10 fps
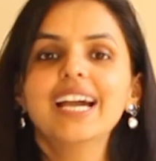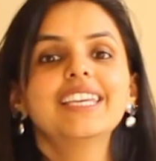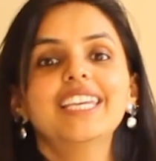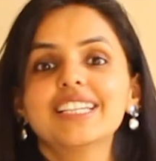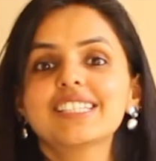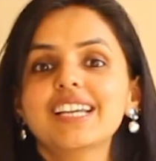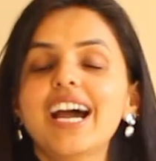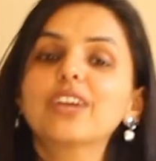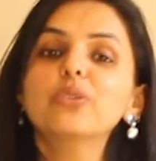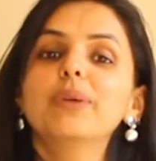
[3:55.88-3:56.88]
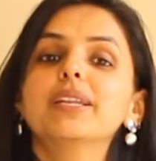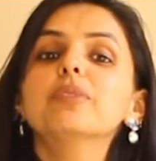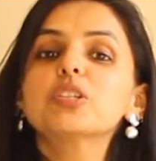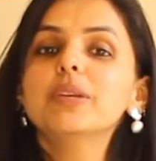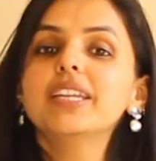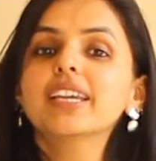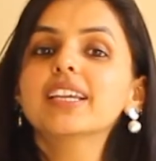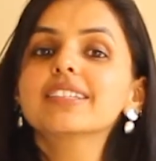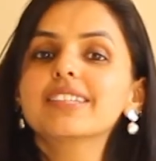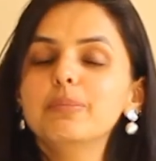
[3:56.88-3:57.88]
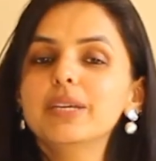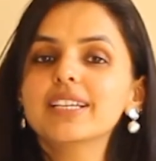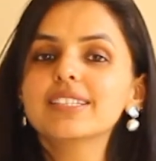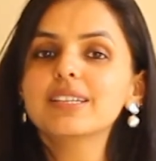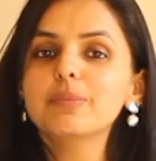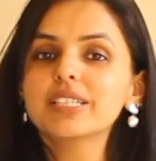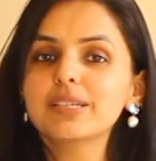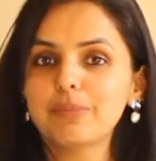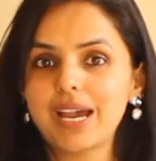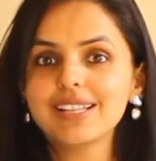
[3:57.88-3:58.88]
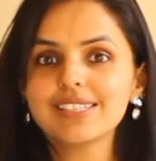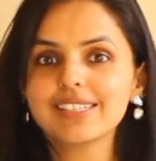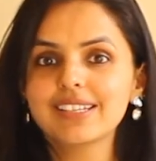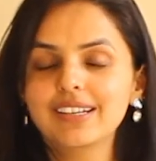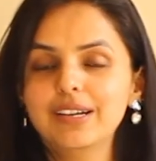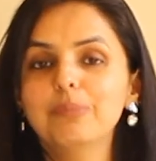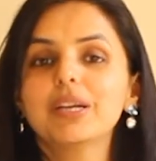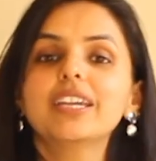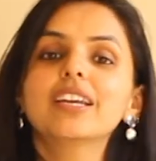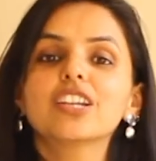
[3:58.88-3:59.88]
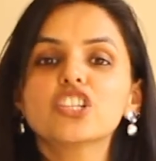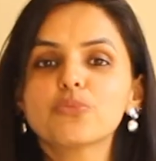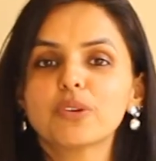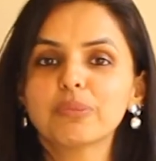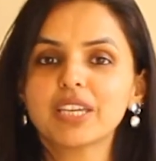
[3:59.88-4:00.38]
Yes, I could very much be taking CBSE Maths, but English from